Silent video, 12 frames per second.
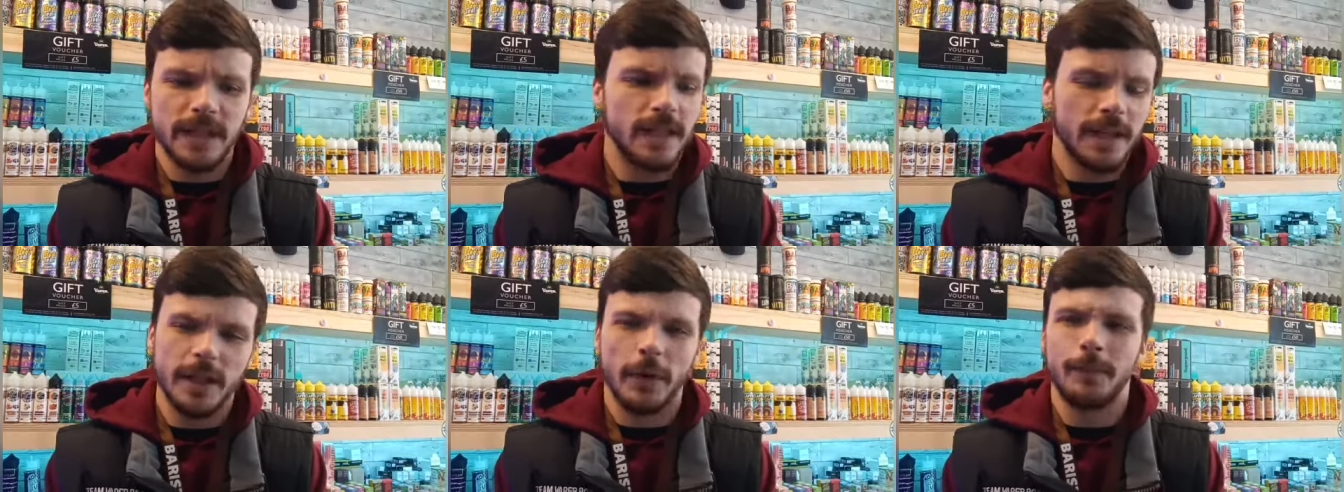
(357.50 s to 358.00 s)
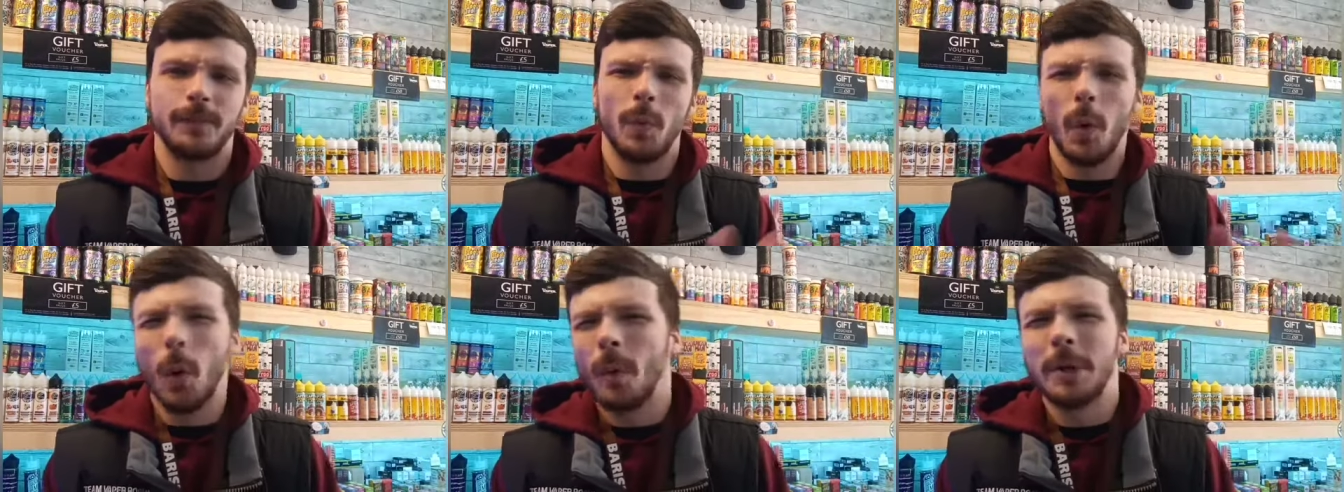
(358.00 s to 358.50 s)
I don't know,
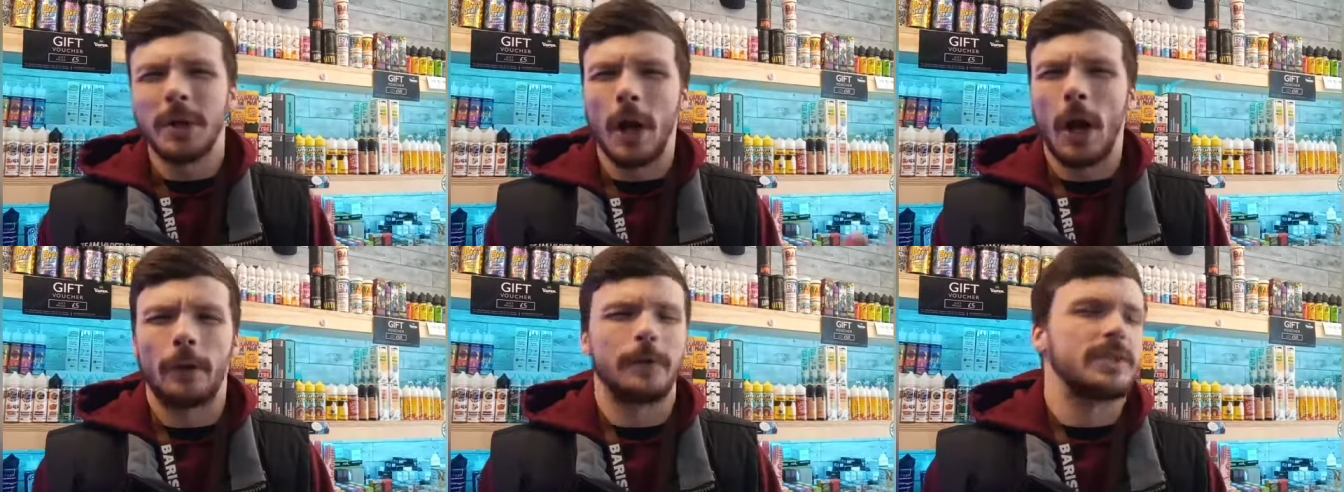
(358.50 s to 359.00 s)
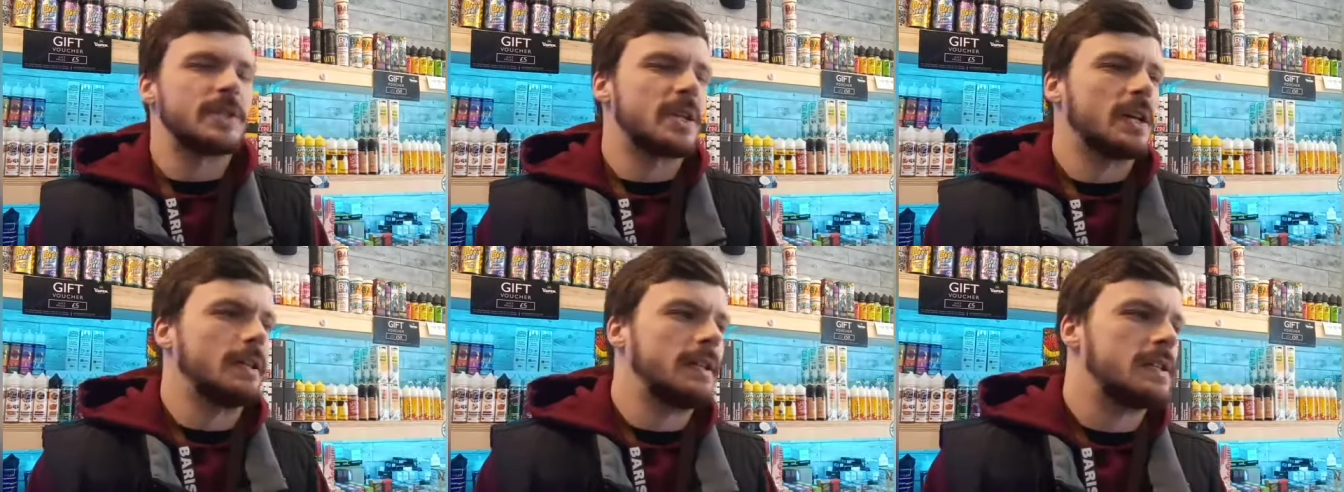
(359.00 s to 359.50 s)
you were umming and ahhing to
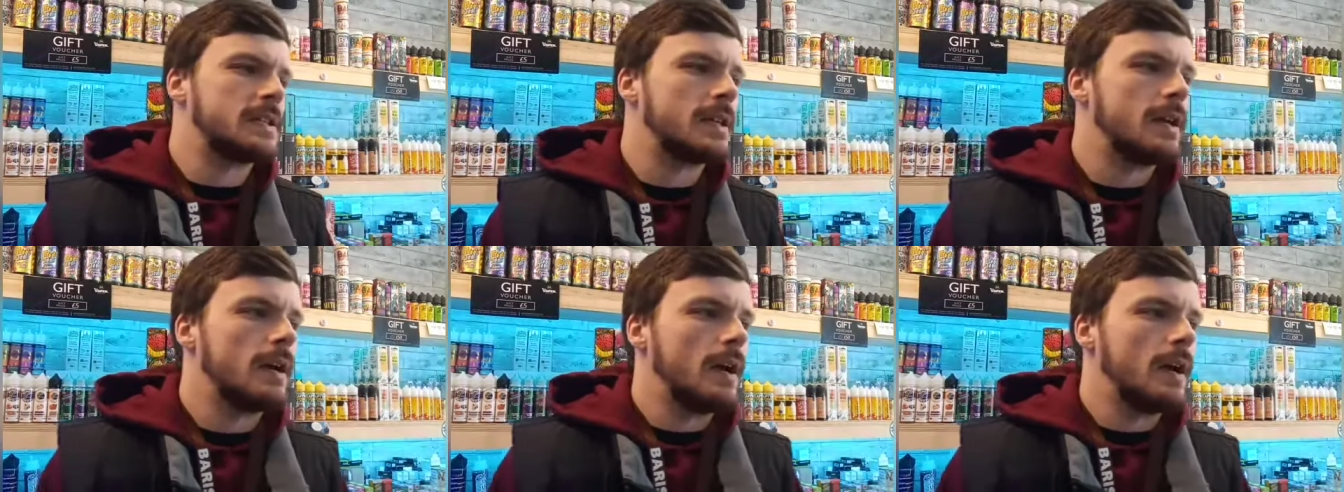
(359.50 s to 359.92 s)
say the least,